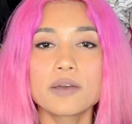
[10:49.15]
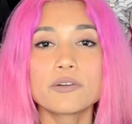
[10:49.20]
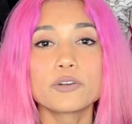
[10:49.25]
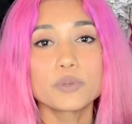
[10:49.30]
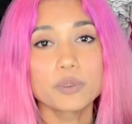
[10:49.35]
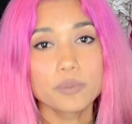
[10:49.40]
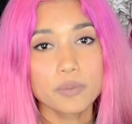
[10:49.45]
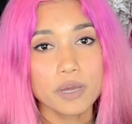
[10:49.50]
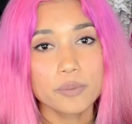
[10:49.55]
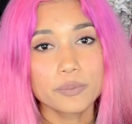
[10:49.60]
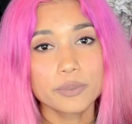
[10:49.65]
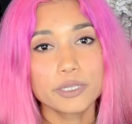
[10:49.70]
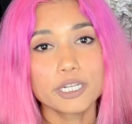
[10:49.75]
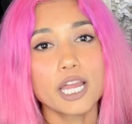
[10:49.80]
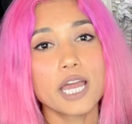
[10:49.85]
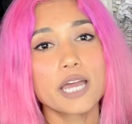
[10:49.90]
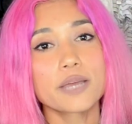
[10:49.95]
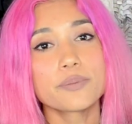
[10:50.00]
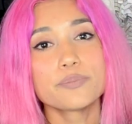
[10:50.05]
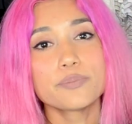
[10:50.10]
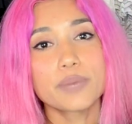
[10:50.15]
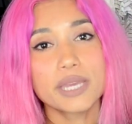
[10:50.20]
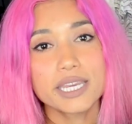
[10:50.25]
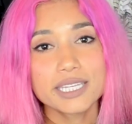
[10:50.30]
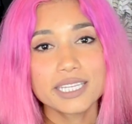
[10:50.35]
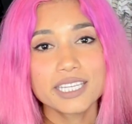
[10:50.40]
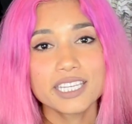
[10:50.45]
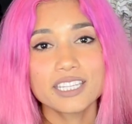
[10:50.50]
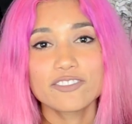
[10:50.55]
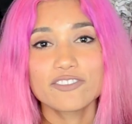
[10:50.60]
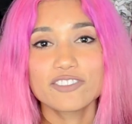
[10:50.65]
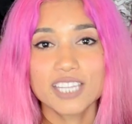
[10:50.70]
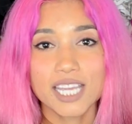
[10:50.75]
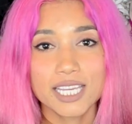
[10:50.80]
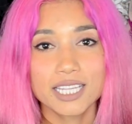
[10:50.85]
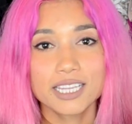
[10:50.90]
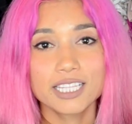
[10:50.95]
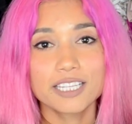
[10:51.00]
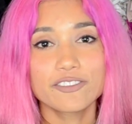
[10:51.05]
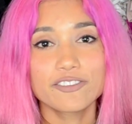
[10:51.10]
Remember, I'm making
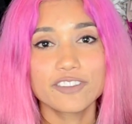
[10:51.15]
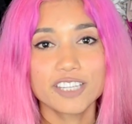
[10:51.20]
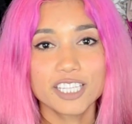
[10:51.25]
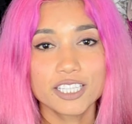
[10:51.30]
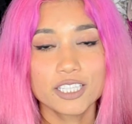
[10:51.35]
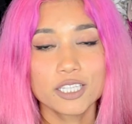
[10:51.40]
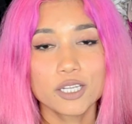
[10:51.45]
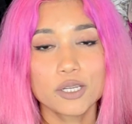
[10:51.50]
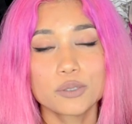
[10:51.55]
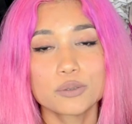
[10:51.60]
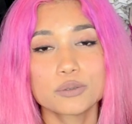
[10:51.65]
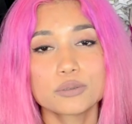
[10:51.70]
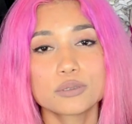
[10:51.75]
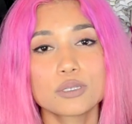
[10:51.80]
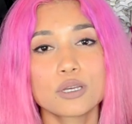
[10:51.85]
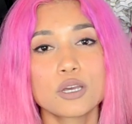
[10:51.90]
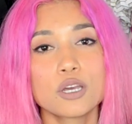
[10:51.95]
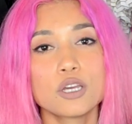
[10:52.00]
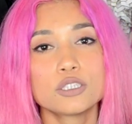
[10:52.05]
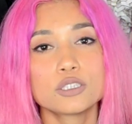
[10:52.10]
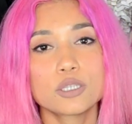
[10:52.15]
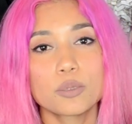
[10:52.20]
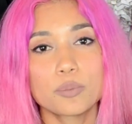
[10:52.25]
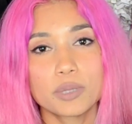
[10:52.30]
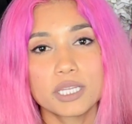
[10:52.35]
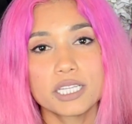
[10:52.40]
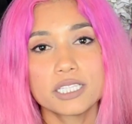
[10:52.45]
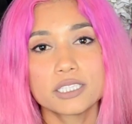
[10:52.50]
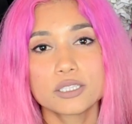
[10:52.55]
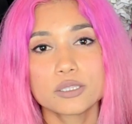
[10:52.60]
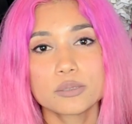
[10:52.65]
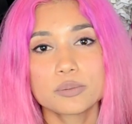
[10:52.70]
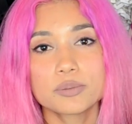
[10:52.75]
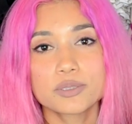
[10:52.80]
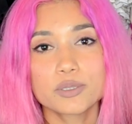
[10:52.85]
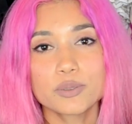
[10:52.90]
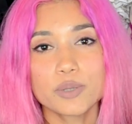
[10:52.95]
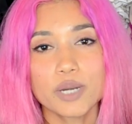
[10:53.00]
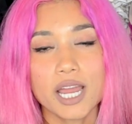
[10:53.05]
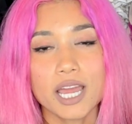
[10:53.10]
daily videos, so please
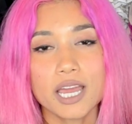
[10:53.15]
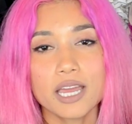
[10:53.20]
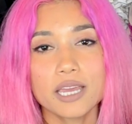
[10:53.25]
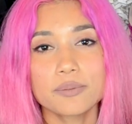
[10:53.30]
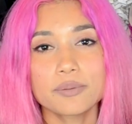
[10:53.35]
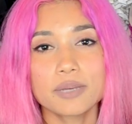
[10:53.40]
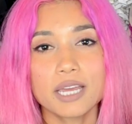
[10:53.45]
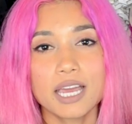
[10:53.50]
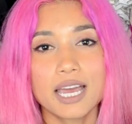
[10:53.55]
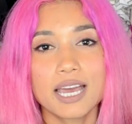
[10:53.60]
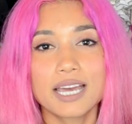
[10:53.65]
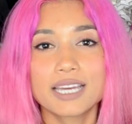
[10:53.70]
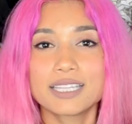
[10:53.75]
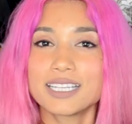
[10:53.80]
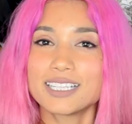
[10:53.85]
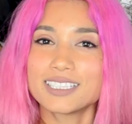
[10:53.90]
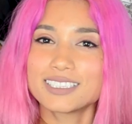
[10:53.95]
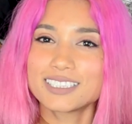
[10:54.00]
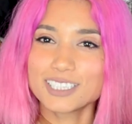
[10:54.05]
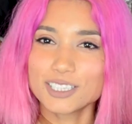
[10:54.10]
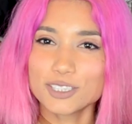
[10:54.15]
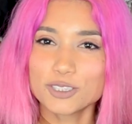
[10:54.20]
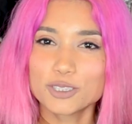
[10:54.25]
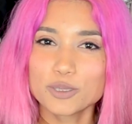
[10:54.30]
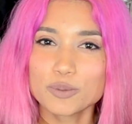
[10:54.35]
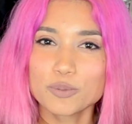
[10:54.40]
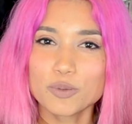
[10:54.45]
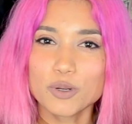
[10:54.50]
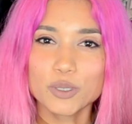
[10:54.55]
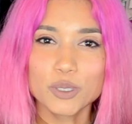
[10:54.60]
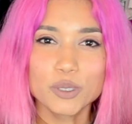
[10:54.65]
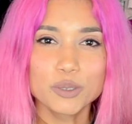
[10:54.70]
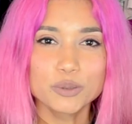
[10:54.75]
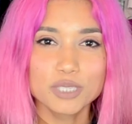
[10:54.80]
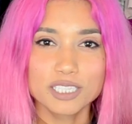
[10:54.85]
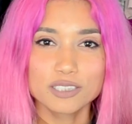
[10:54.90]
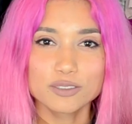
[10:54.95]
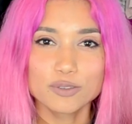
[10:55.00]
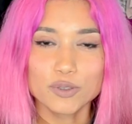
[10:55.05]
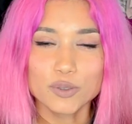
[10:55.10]
subscribe, and I'll see you tomorrow.
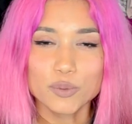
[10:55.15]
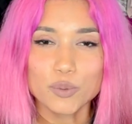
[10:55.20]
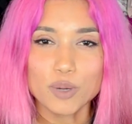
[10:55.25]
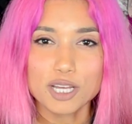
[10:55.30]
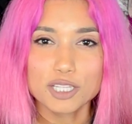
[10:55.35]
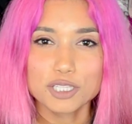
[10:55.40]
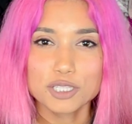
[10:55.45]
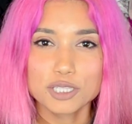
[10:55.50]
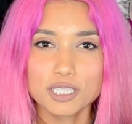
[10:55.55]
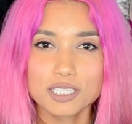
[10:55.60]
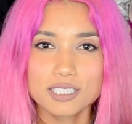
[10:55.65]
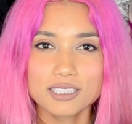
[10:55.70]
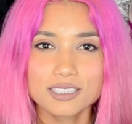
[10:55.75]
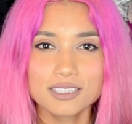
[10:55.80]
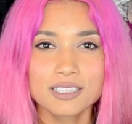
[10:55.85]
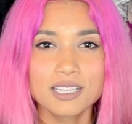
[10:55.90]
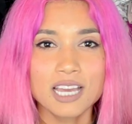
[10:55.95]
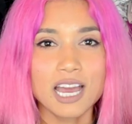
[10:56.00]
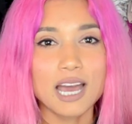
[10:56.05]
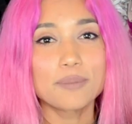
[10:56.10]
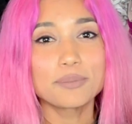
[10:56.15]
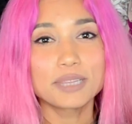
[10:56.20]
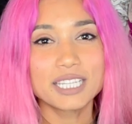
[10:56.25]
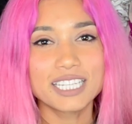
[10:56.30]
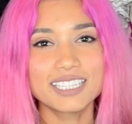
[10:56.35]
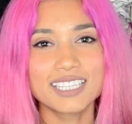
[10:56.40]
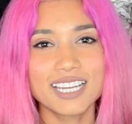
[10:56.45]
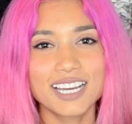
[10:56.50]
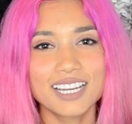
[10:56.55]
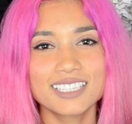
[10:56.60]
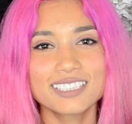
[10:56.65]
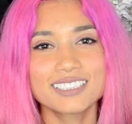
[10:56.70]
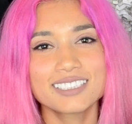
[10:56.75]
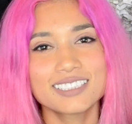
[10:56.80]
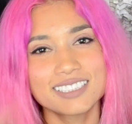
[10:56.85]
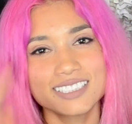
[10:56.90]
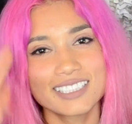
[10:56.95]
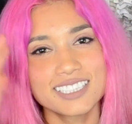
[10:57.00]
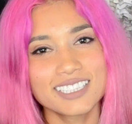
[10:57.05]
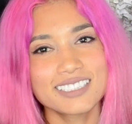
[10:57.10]
Thanks for watching. I'm Lina.
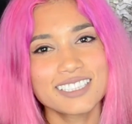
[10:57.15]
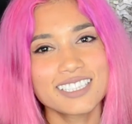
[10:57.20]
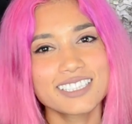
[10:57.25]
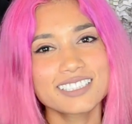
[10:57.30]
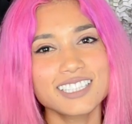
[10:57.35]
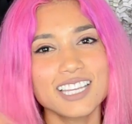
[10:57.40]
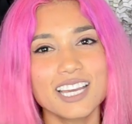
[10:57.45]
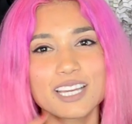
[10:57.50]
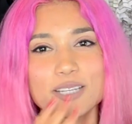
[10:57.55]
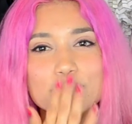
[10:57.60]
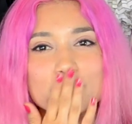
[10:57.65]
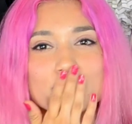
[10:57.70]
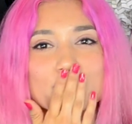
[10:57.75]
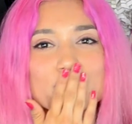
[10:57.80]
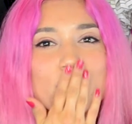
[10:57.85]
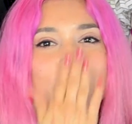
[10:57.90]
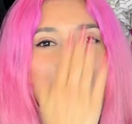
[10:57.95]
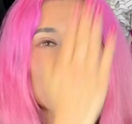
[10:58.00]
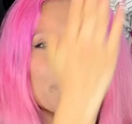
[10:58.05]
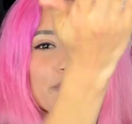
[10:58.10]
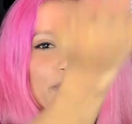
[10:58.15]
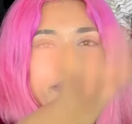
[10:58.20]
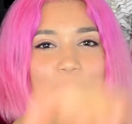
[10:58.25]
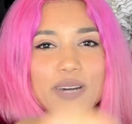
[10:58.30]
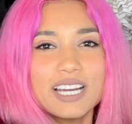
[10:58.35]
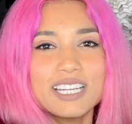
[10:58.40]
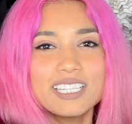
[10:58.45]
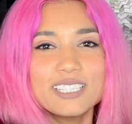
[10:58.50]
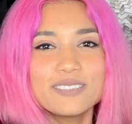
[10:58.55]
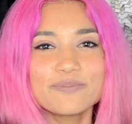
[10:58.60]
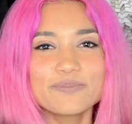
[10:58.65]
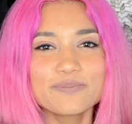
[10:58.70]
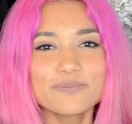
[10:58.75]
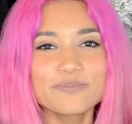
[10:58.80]
Till next time. Bye.